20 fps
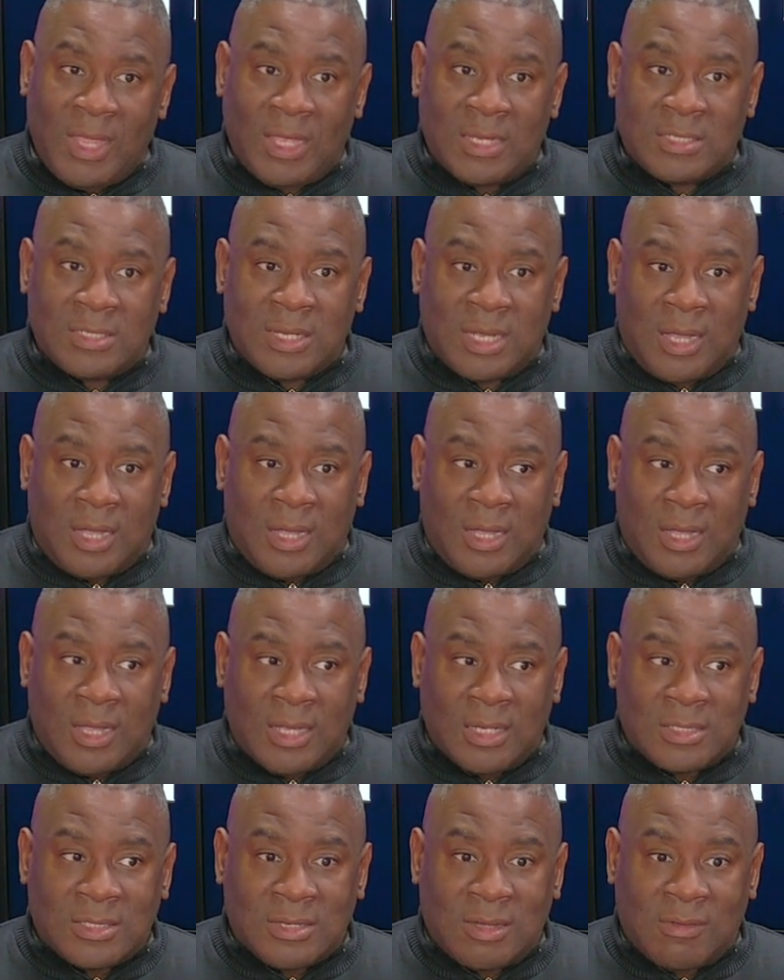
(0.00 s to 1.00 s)
It's
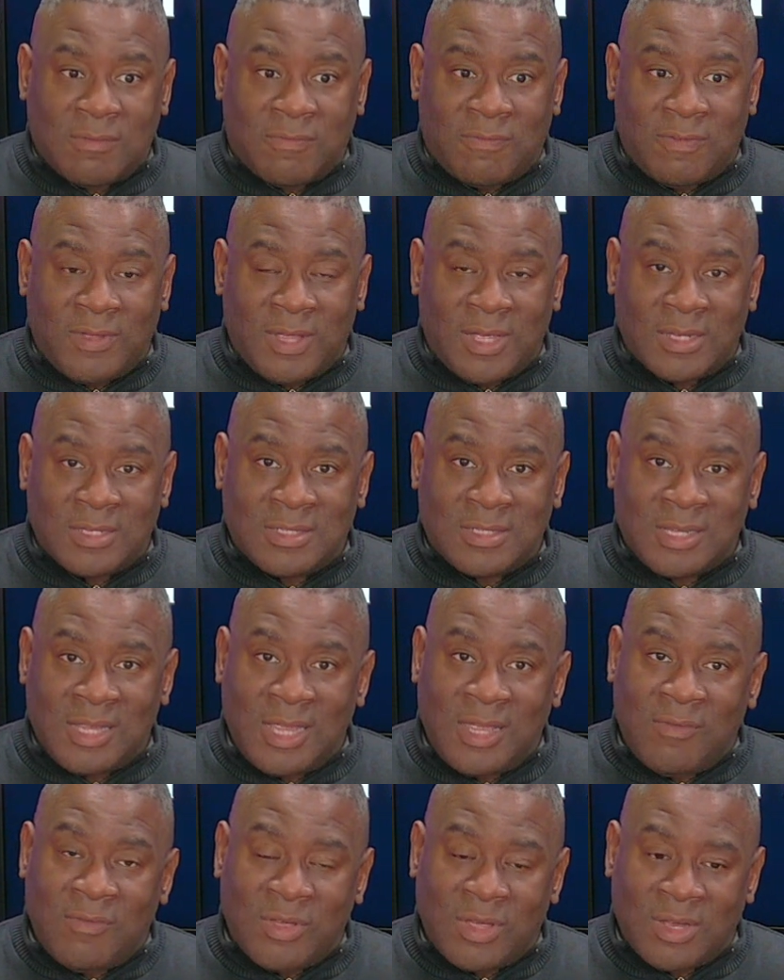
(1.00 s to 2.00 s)

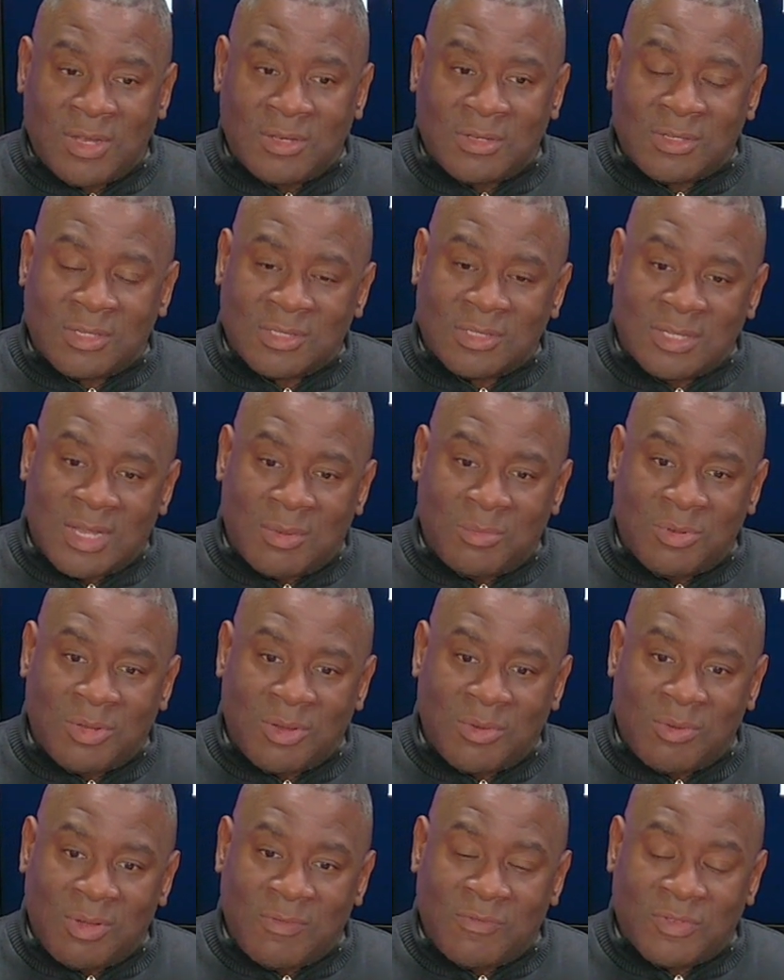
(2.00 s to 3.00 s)
even to some
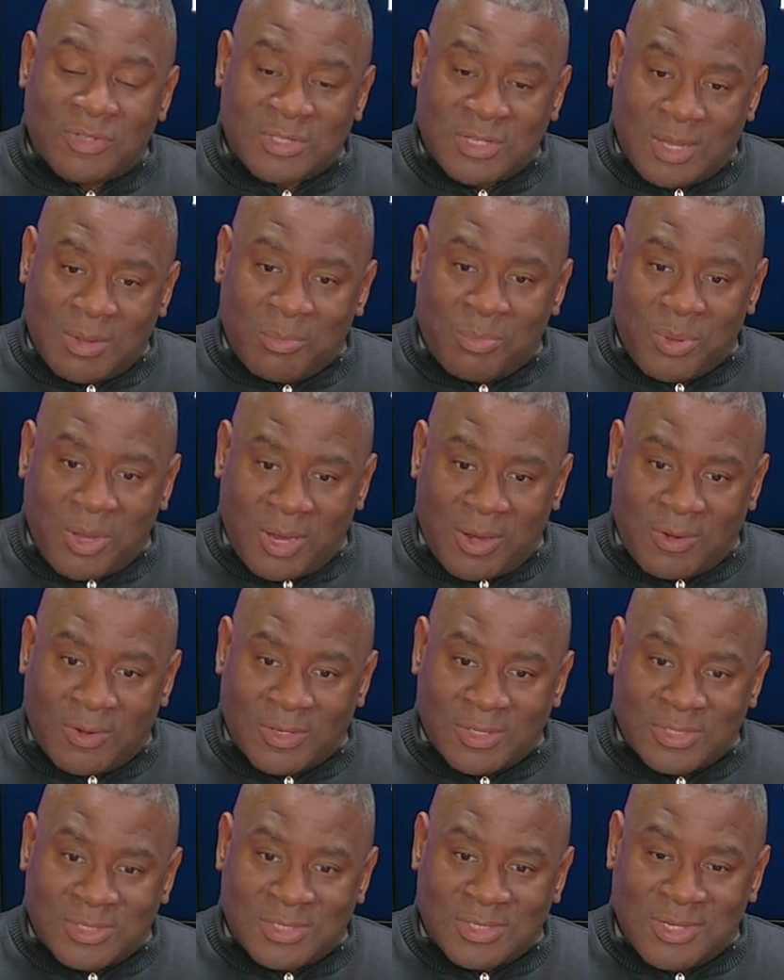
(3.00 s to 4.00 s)
degree for some
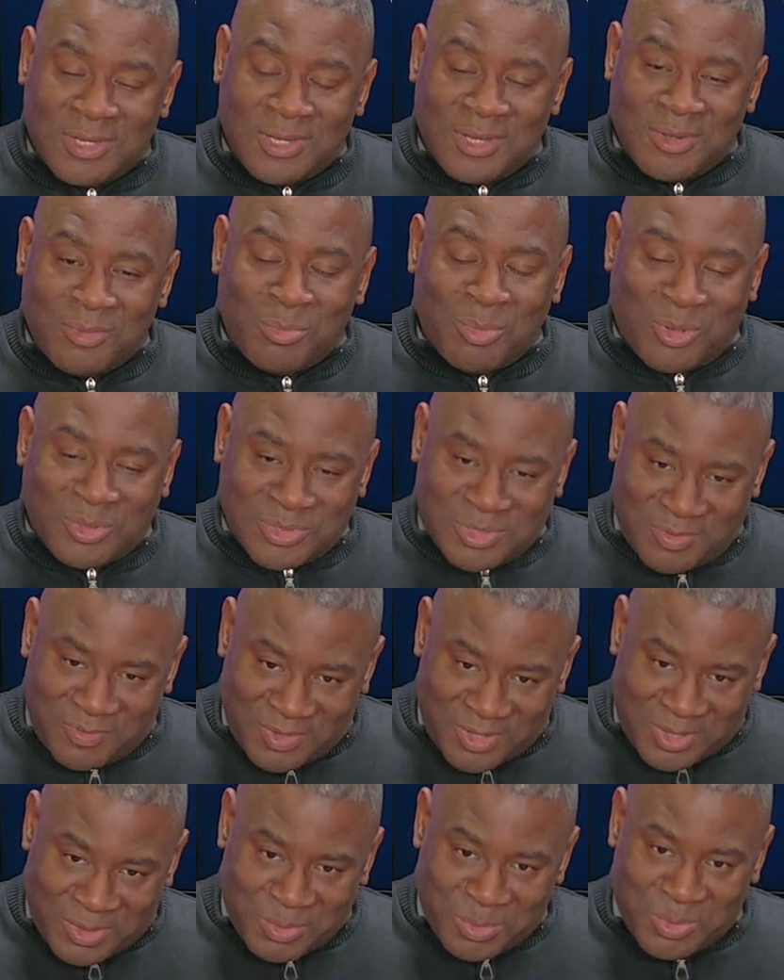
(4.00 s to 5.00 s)
parents, most
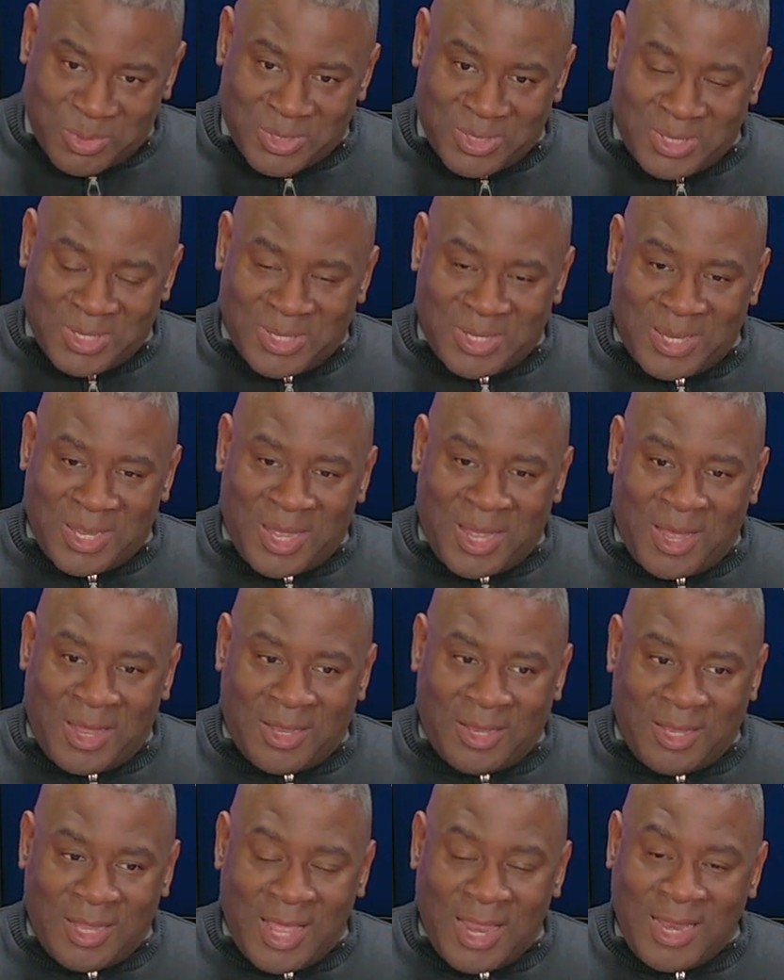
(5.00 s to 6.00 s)
of them,
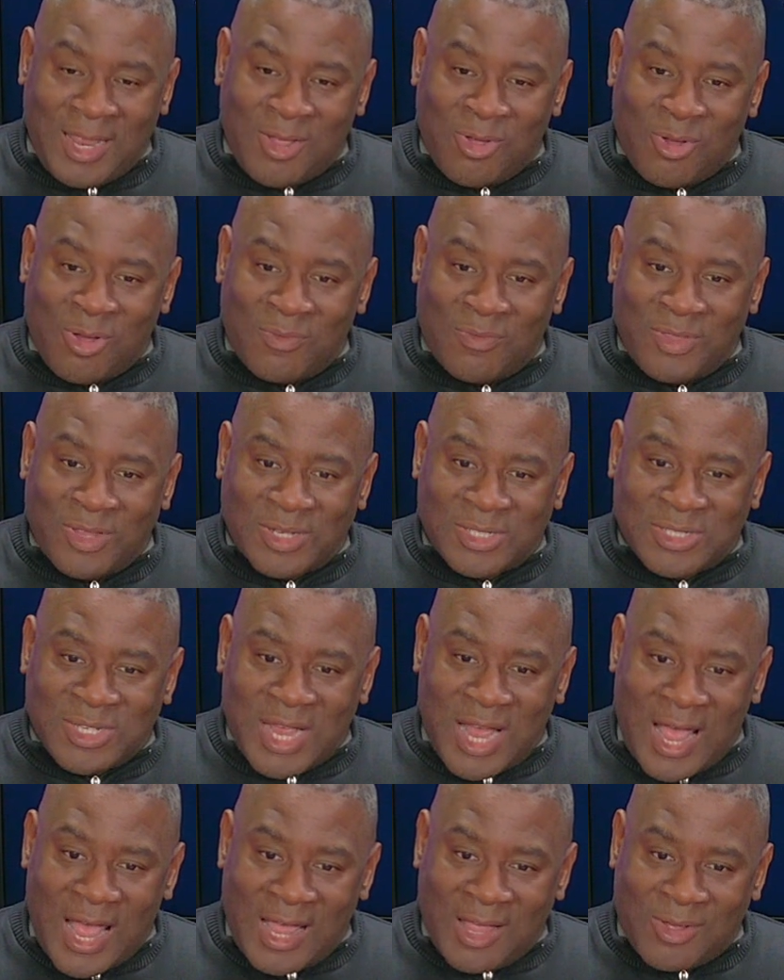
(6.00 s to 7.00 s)
letting go of their
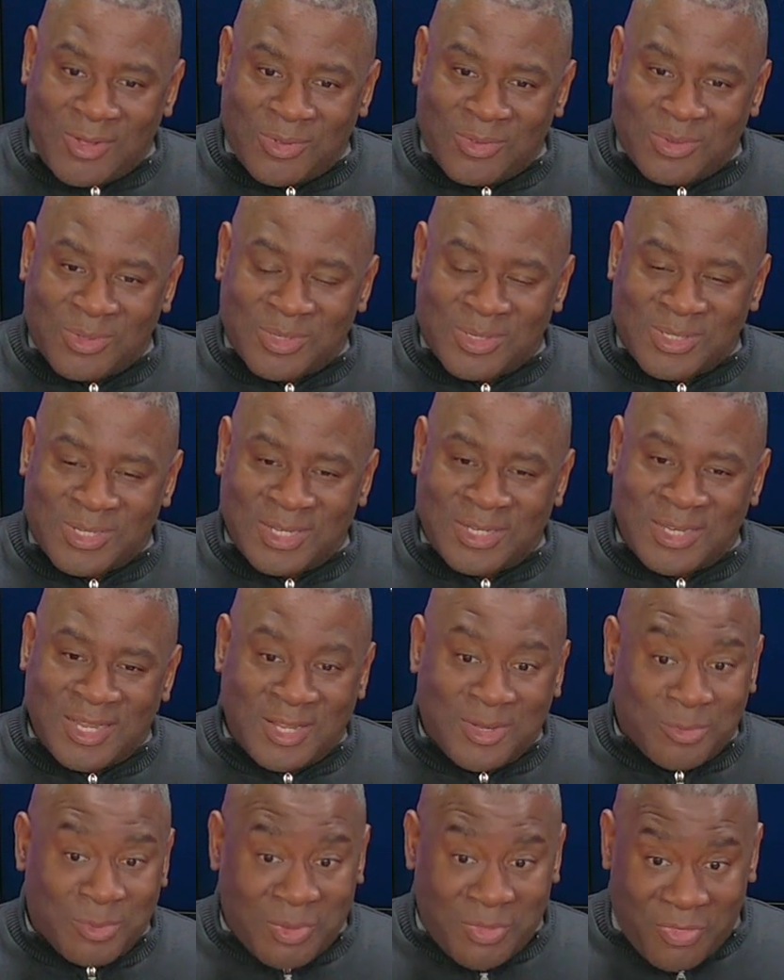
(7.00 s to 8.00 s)
child. They're
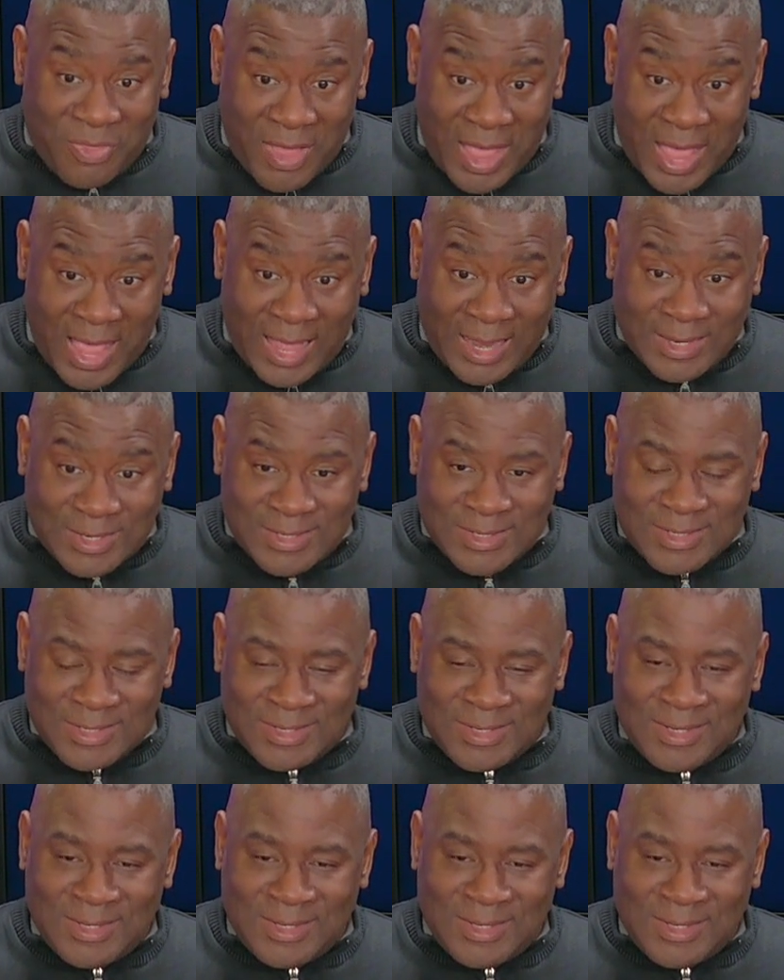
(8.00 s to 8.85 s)
dealing with that.